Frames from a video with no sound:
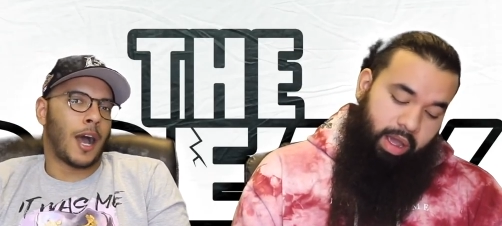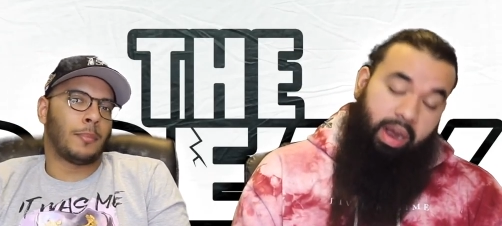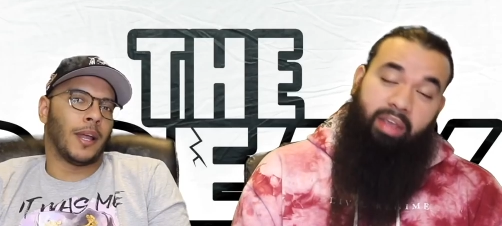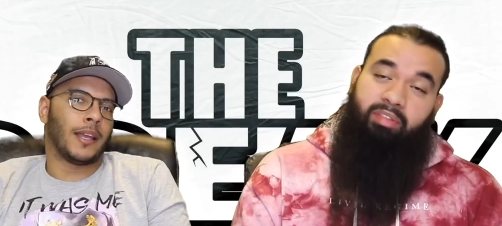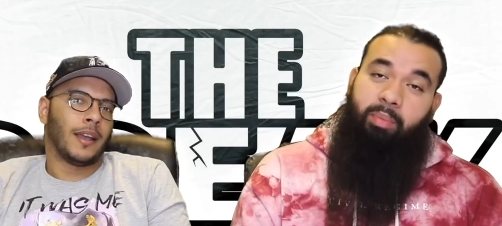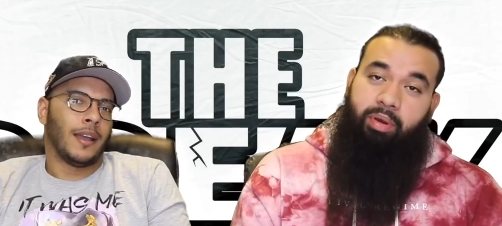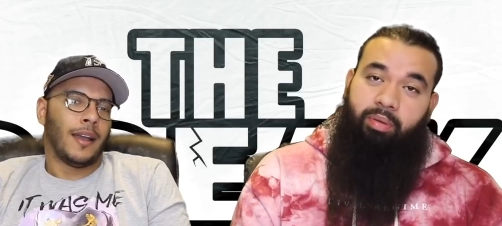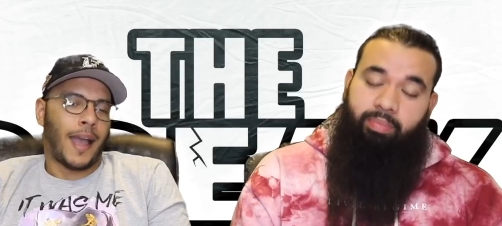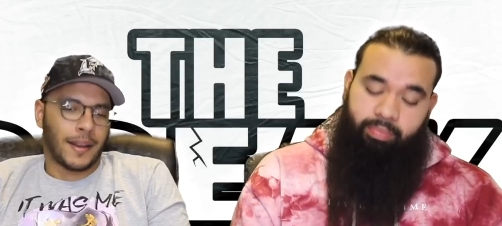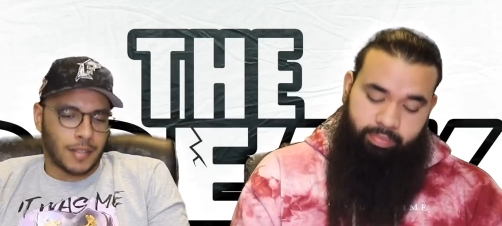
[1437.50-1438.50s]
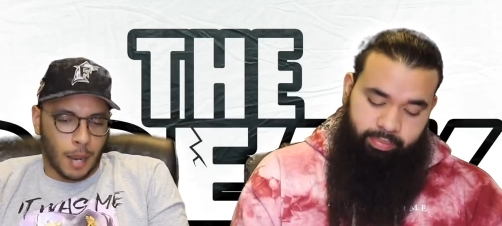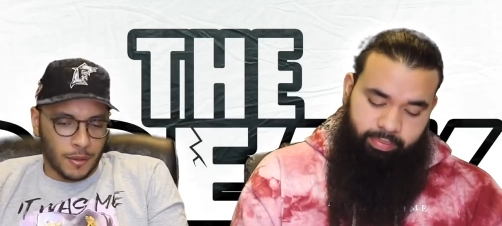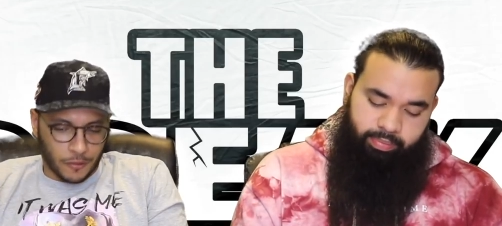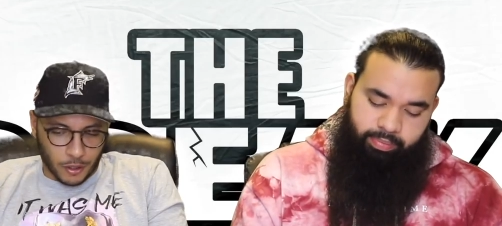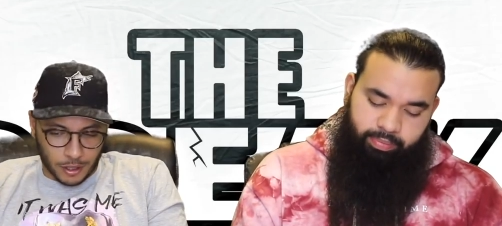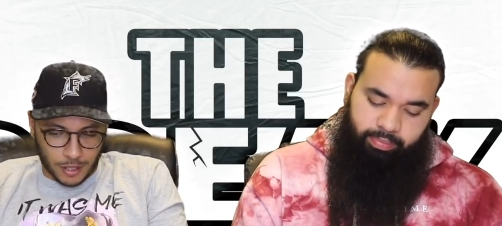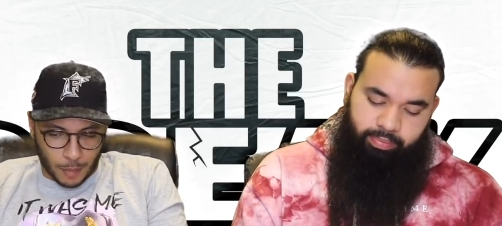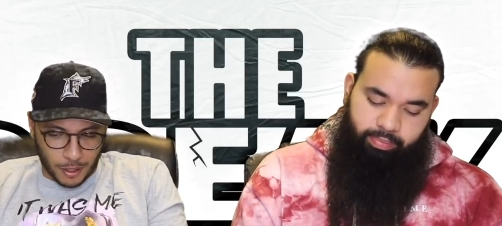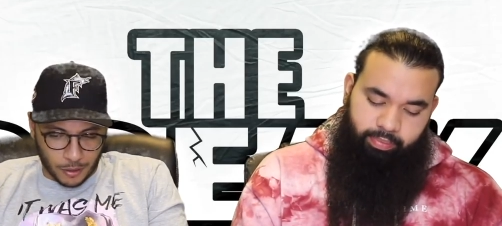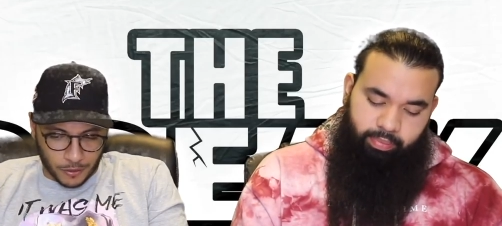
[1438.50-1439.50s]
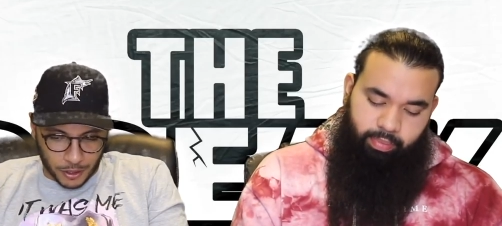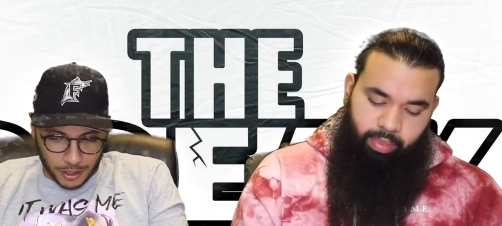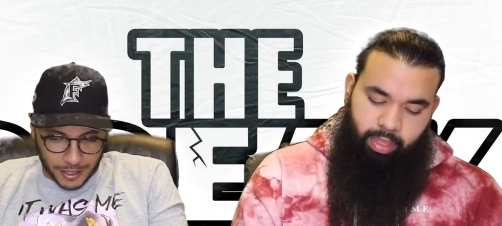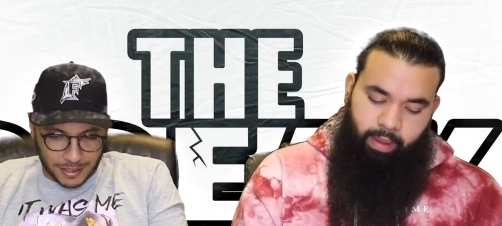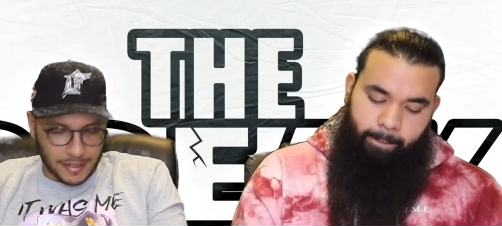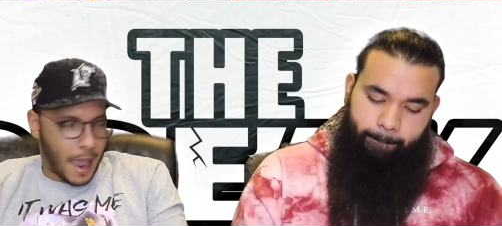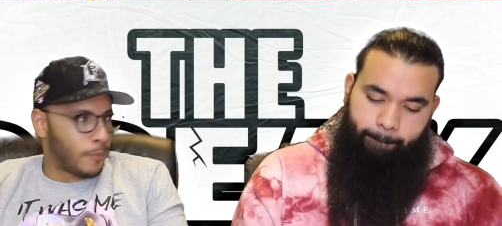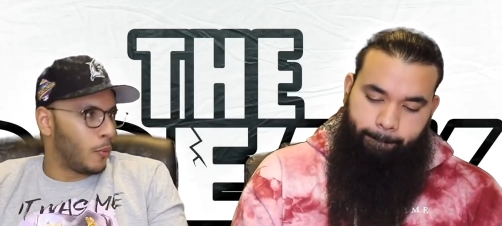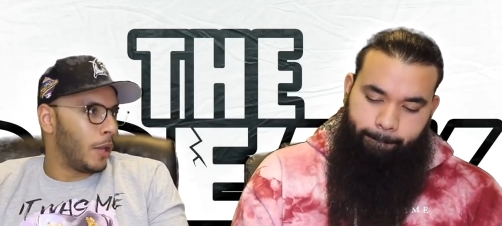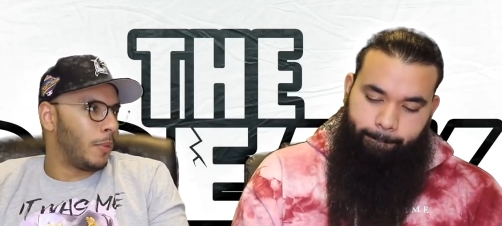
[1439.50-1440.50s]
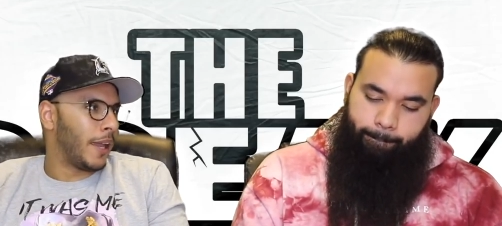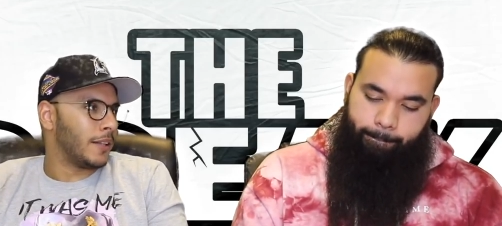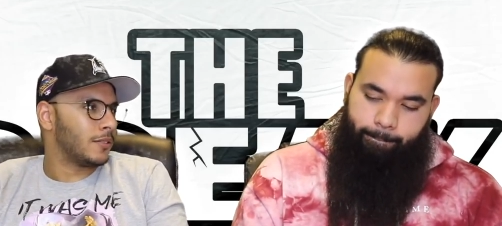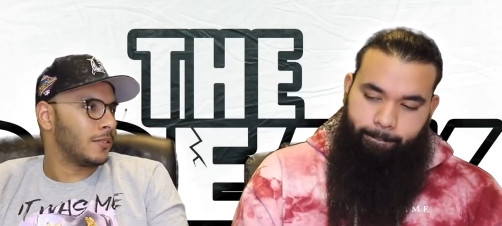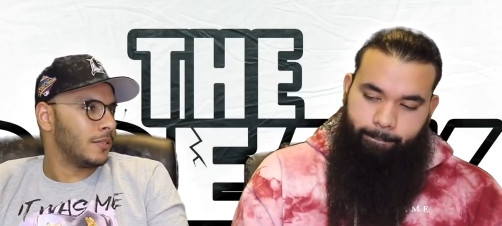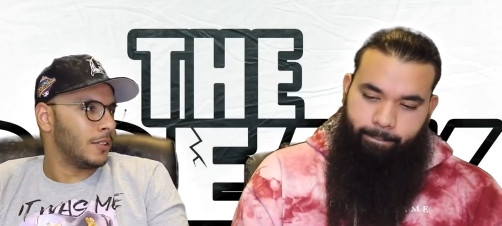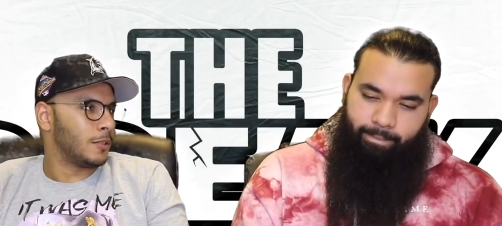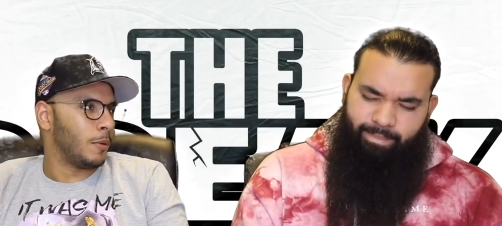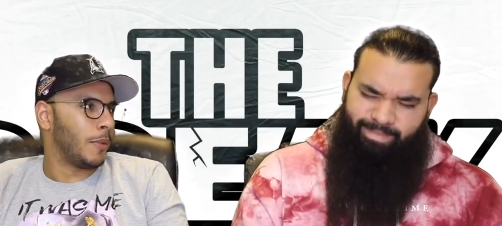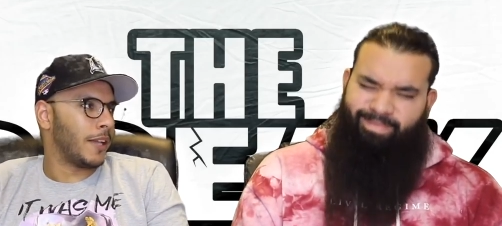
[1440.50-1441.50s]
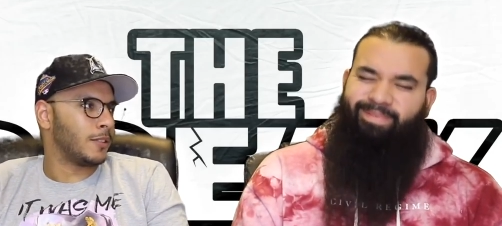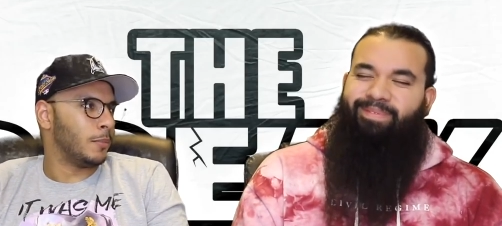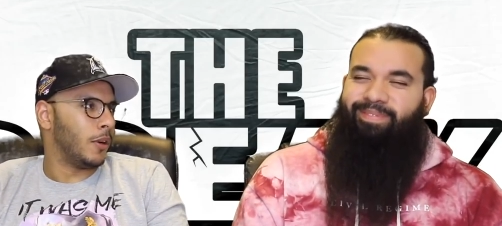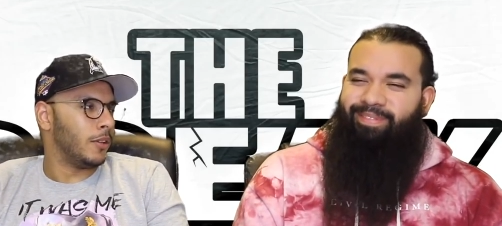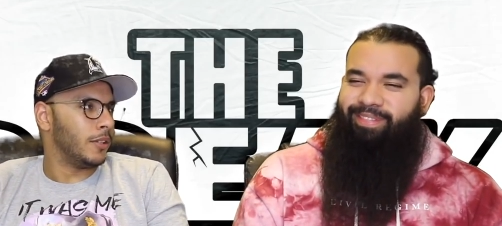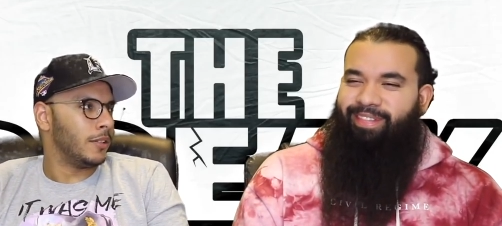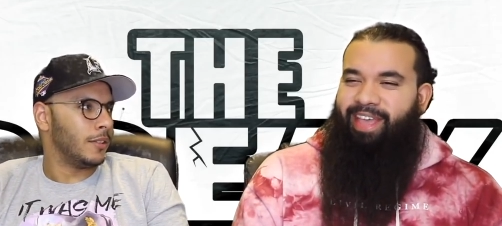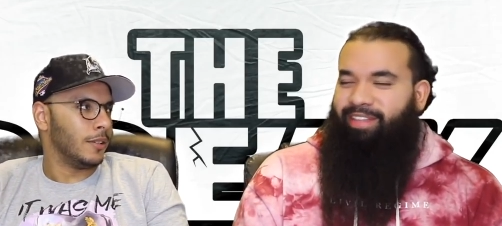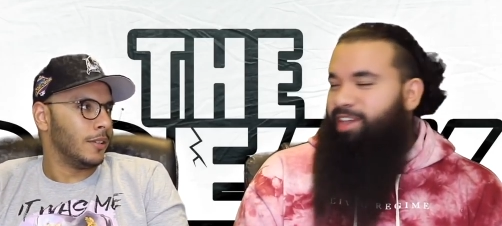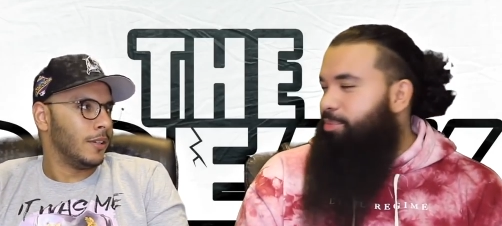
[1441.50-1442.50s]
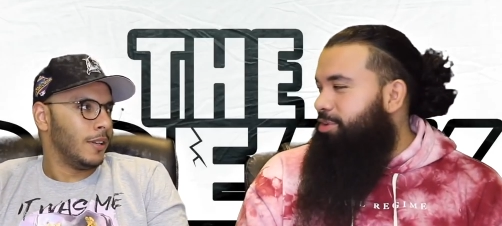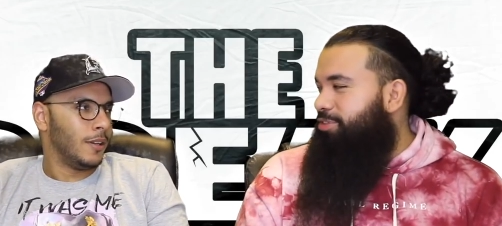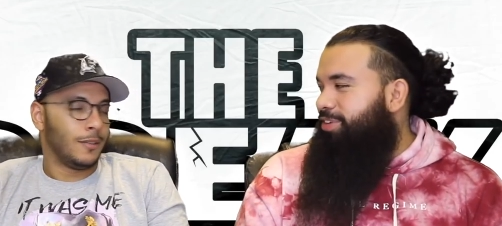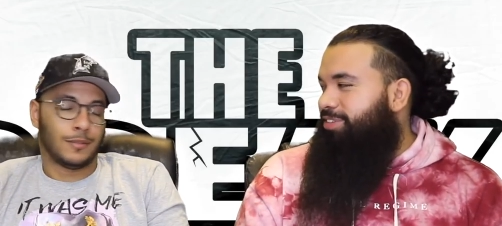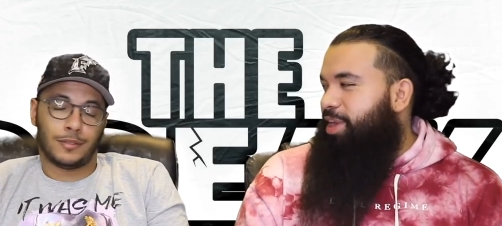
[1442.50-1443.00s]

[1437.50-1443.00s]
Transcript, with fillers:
Speaker 1: I like some of them. I had Tommy Hilfiger like snap away pants. I used to play basketball in. They had Tommy Hilfiger